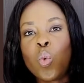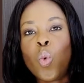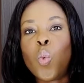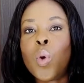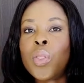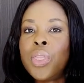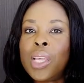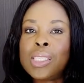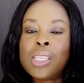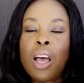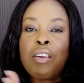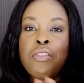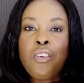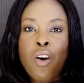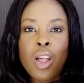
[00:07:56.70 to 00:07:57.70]
With this
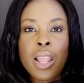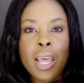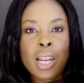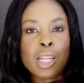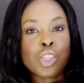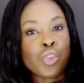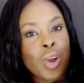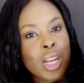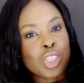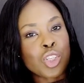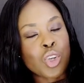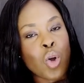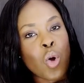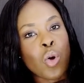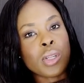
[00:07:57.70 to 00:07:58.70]
fur leather
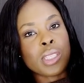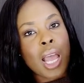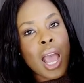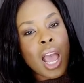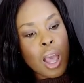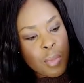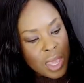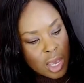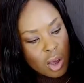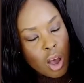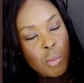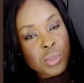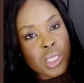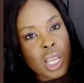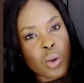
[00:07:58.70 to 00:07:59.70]
trench coat, it
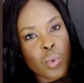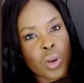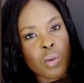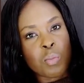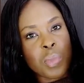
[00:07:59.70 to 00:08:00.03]
comes like with a